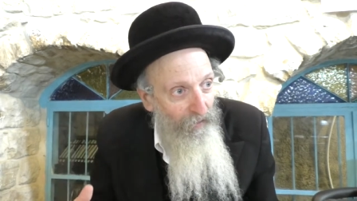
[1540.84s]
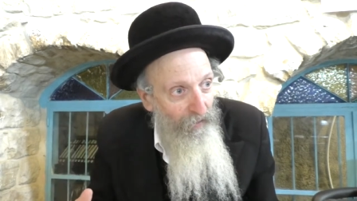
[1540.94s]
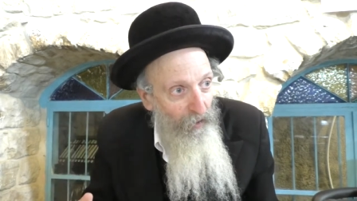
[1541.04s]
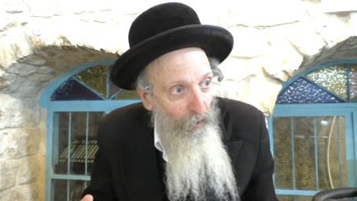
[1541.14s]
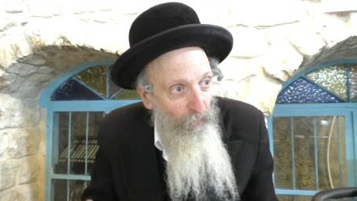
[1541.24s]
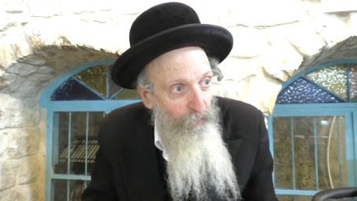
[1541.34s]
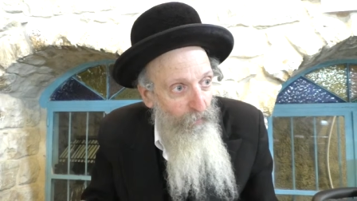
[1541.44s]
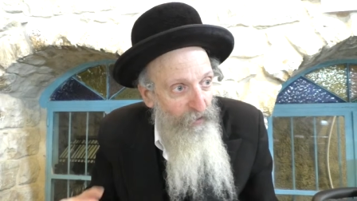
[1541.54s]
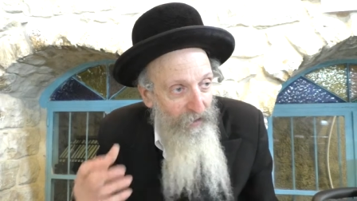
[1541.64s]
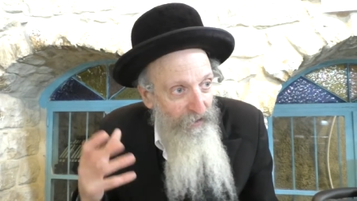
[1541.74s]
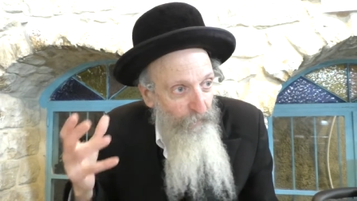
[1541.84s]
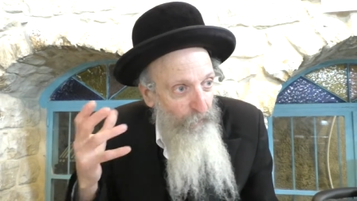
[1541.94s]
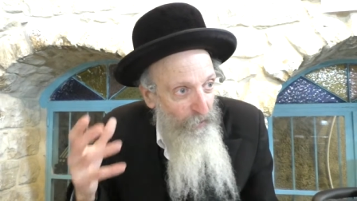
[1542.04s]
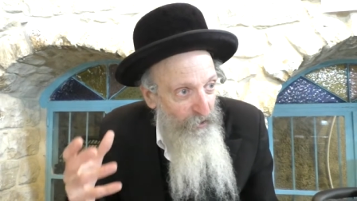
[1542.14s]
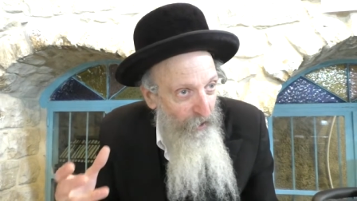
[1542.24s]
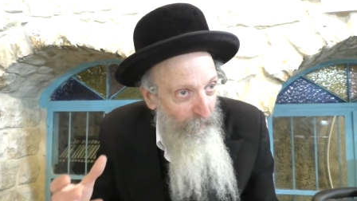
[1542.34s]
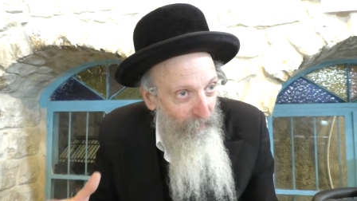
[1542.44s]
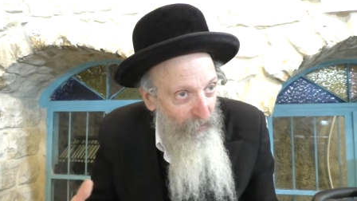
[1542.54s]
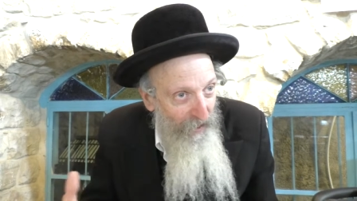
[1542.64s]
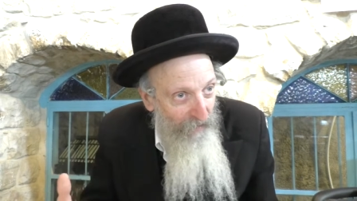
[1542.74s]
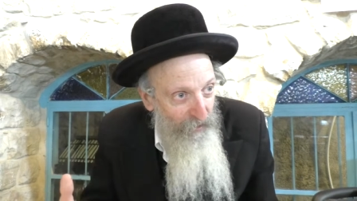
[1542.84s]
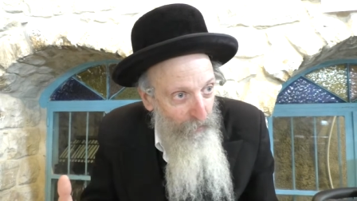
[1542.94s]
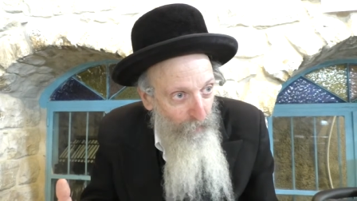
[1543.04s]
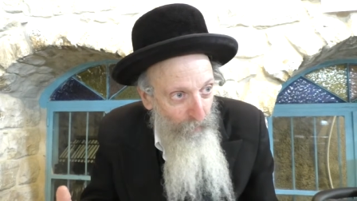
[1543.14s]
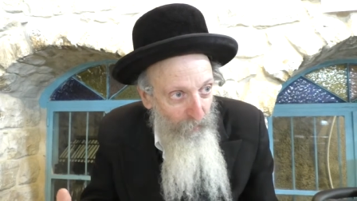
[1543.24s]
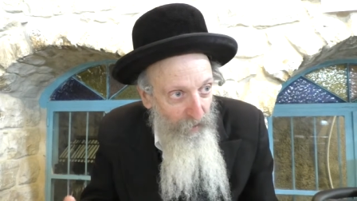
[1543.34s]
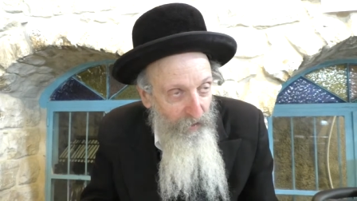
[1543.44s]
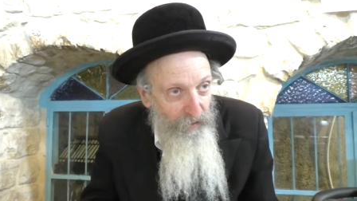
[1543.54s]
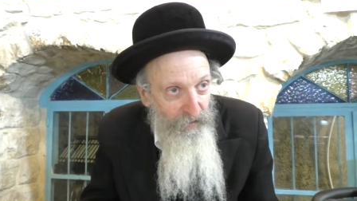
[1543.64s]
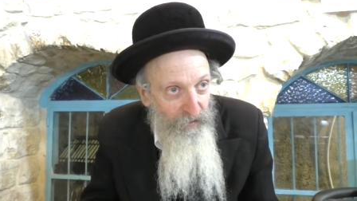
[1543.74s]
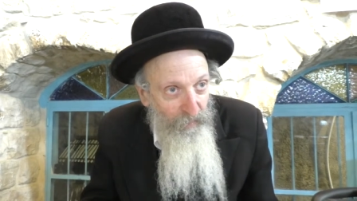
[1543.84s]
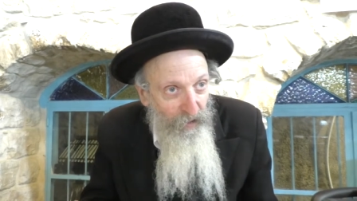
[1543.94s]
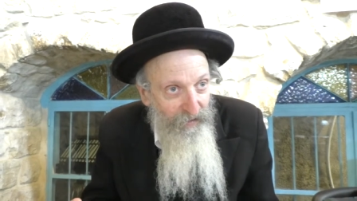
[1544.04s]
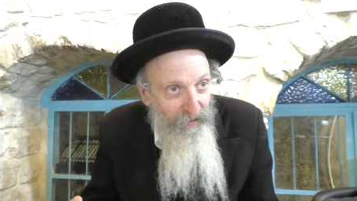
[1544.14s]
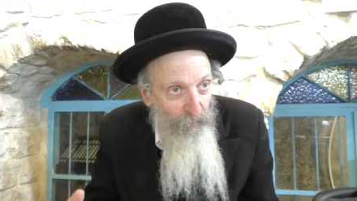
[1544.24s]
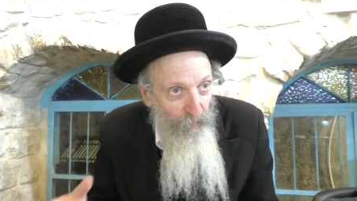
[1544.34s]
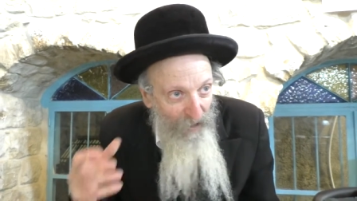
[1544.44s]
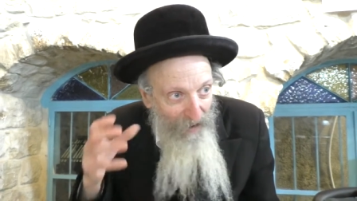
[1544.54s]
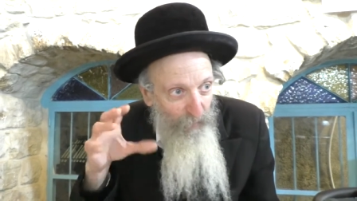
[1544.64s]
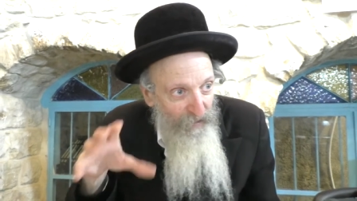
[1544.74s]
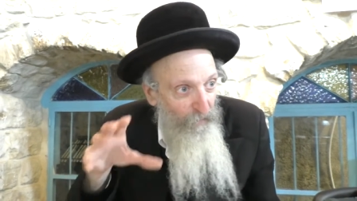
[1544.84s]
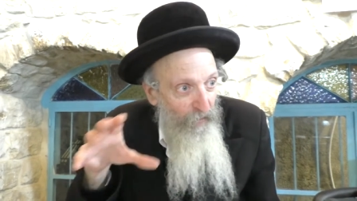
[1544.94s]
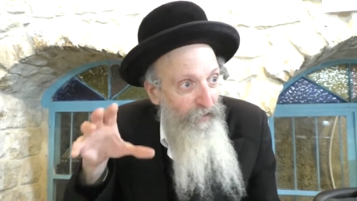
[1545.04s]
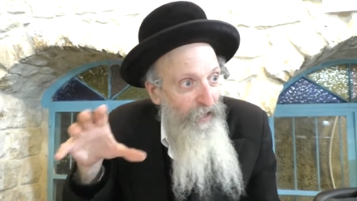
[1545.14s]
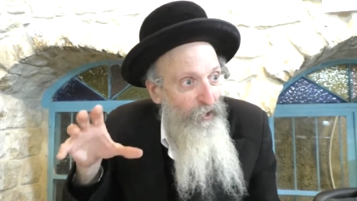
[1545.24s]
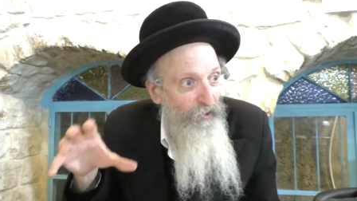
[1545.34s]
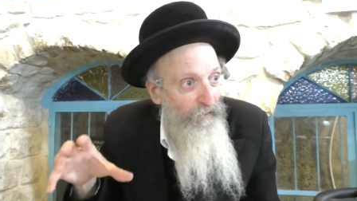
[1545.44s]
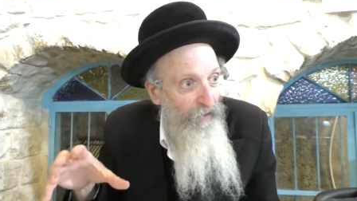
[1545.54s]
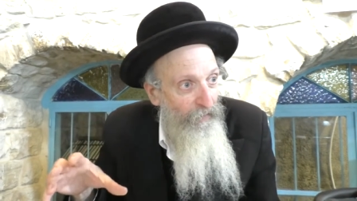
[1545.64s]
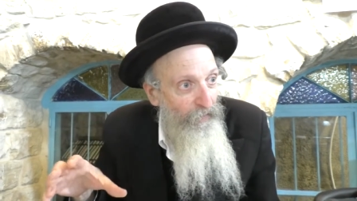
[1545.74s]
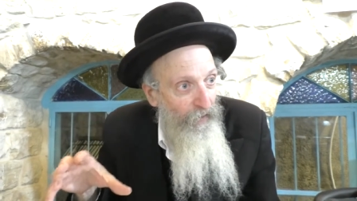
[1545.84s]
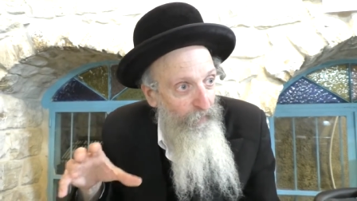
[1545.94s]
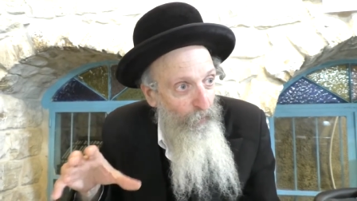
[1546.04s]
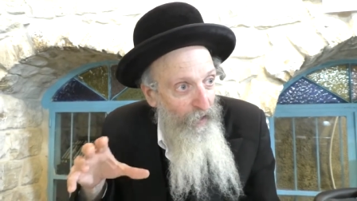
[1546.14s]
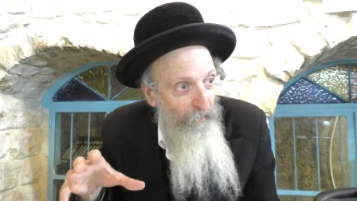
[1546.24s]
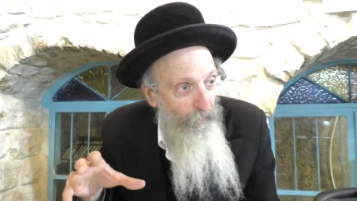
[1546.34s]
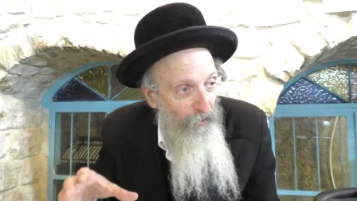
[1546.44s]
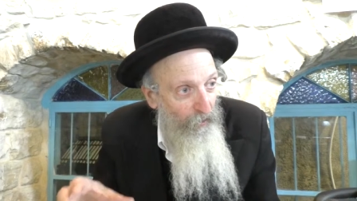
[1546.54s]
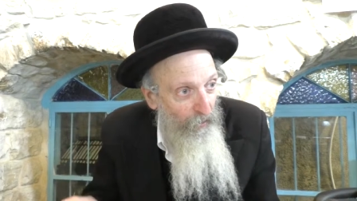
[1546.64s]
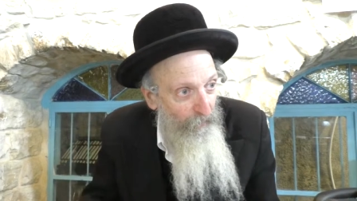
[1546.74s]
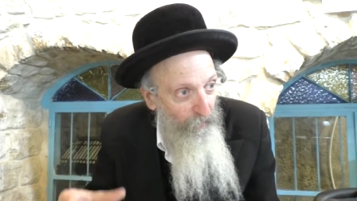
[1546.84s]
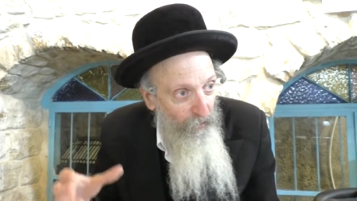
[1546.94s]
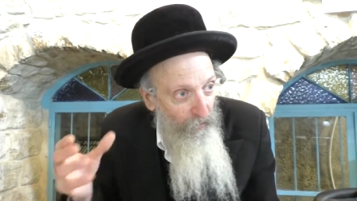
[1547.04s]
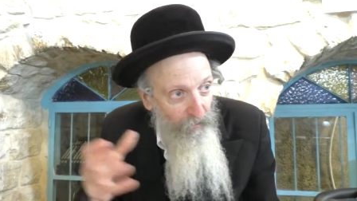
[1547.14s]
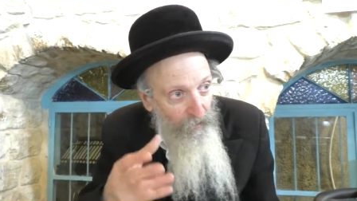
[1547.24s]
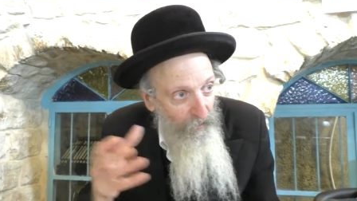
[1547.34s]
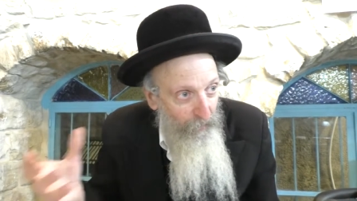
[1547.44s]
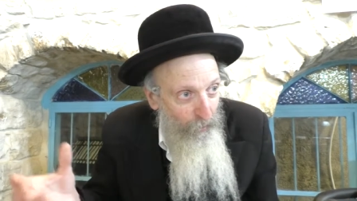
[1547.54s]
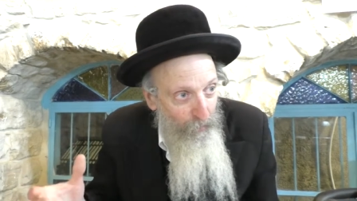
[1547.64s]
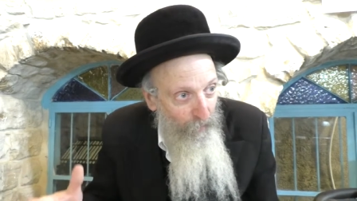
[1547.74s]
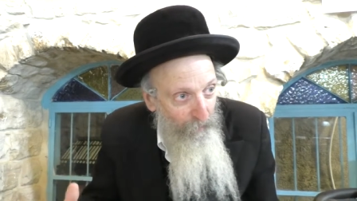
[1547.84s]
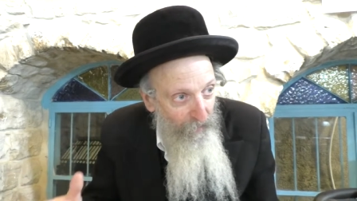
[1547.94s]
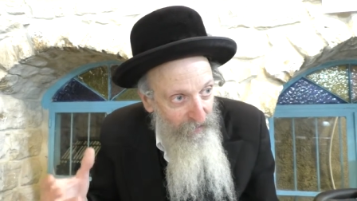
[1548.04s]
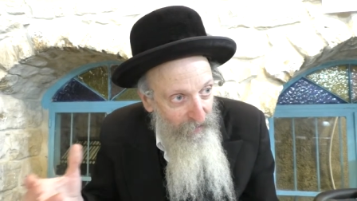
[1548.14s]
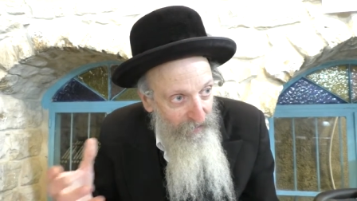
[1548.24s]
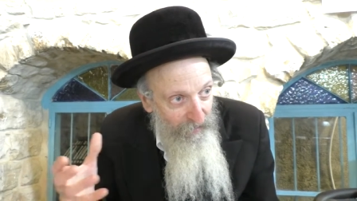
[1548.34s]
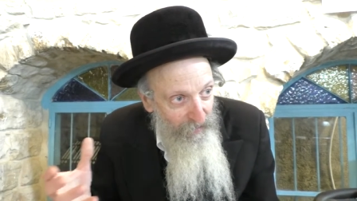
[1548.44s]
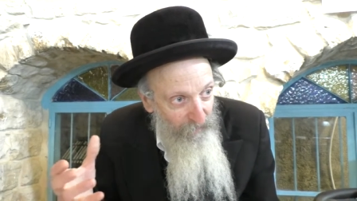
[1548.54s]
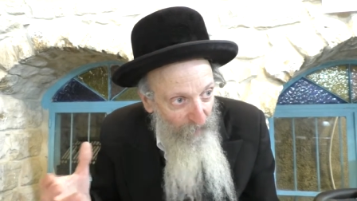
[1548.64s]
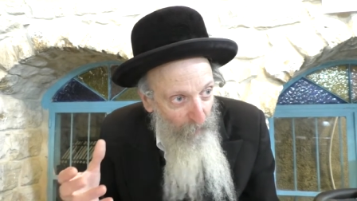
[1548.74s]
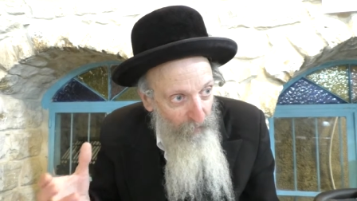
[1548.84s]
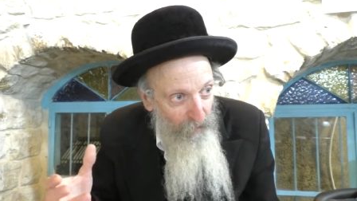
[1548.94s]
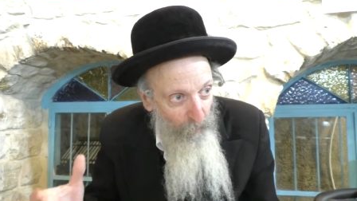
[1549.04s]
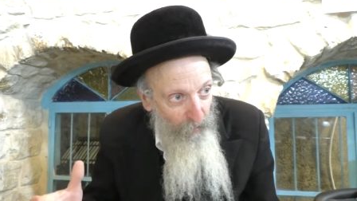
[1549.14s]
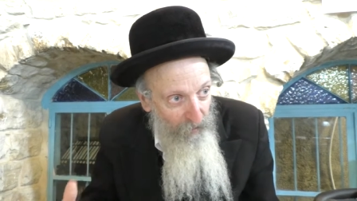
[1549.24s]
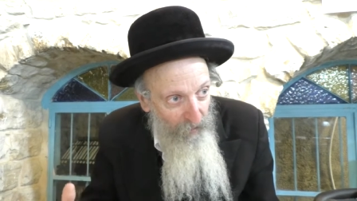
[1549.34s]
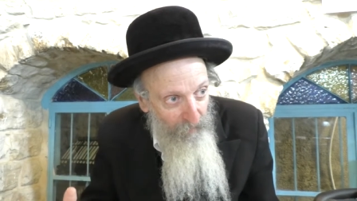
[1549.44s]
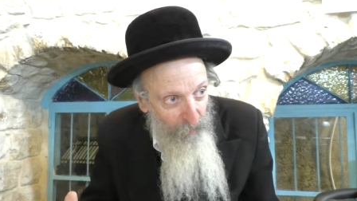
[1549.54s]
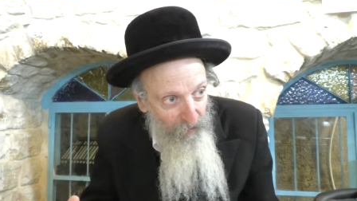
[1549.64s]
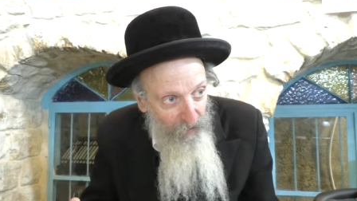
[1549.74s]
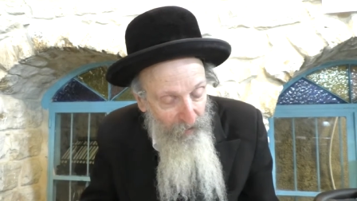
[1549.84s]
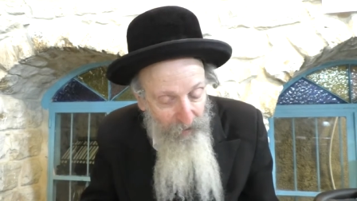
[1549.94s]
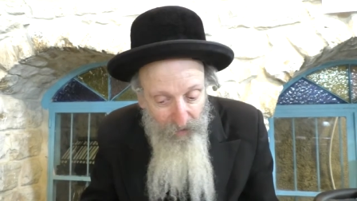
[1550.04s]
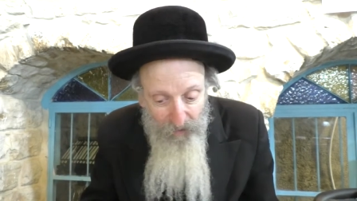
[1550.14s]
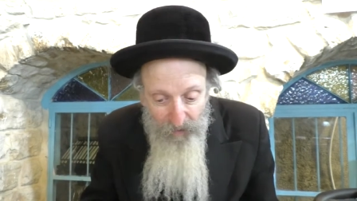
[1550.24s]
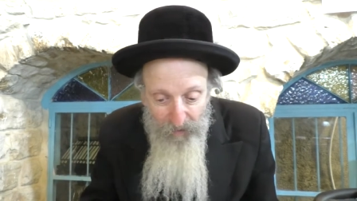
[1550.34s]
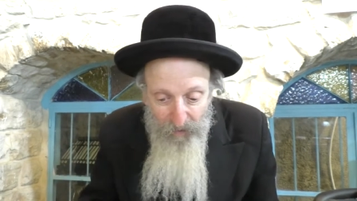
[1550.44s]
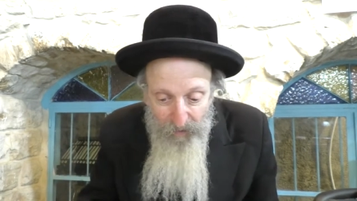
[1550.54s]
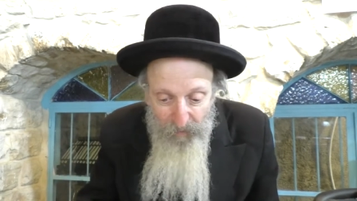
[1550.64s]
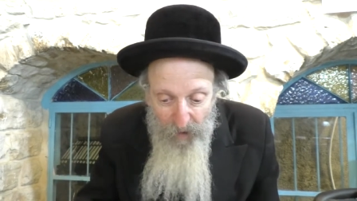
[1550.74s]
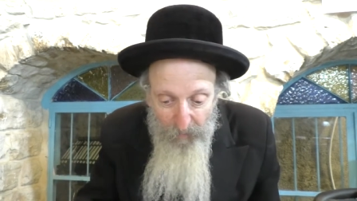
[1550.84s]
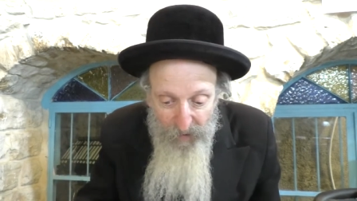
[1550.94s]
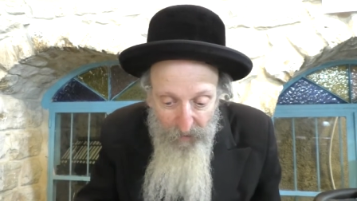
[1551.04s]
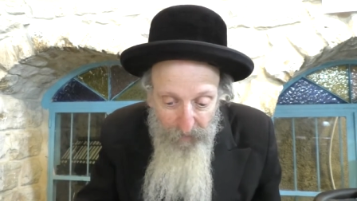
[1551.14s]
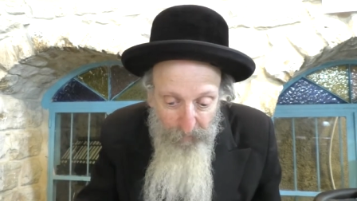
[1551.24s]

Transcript: You know, it was a gift from Hashem to have such people because because that was the foundation of, of what we have from the Chachamim. The whole Torah Shebaal Peh is, is founded on what they what they uh, developed.